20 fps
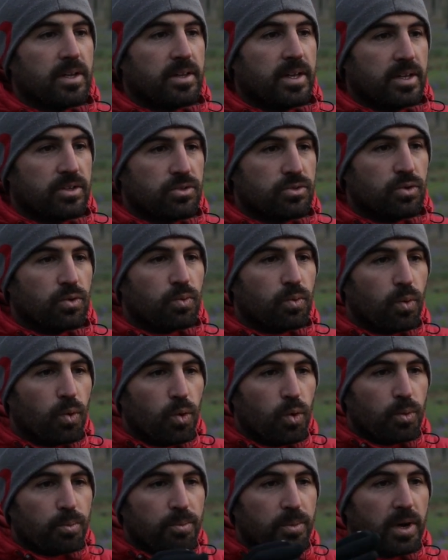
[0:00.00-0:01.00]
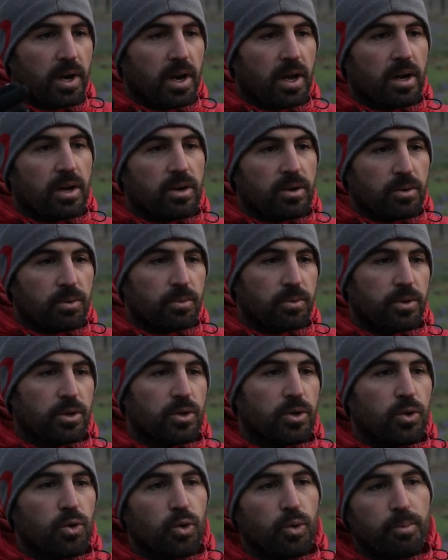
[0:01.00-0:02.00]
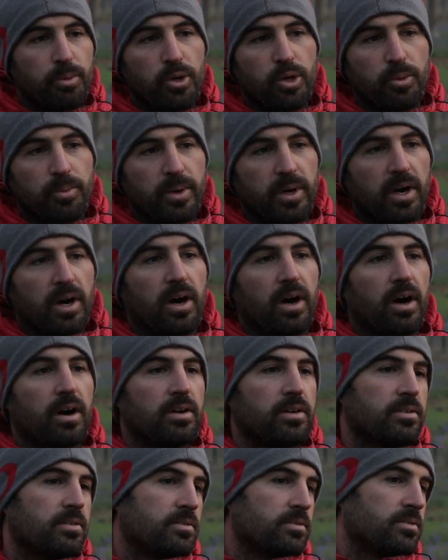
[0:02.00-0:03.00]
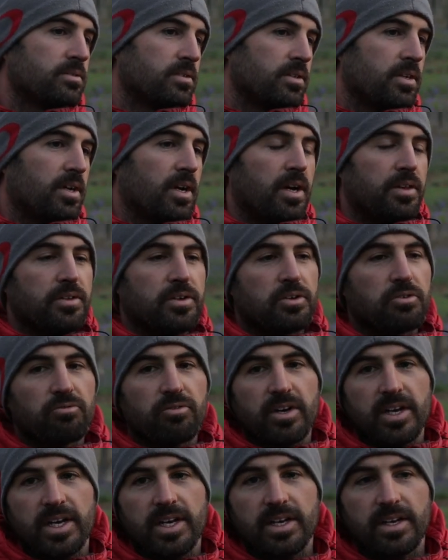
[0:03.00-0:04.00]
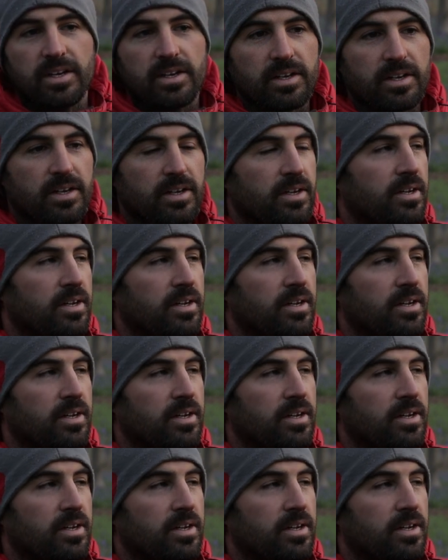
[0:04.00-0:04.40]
that sort of warm glow with a cool blue, and the green.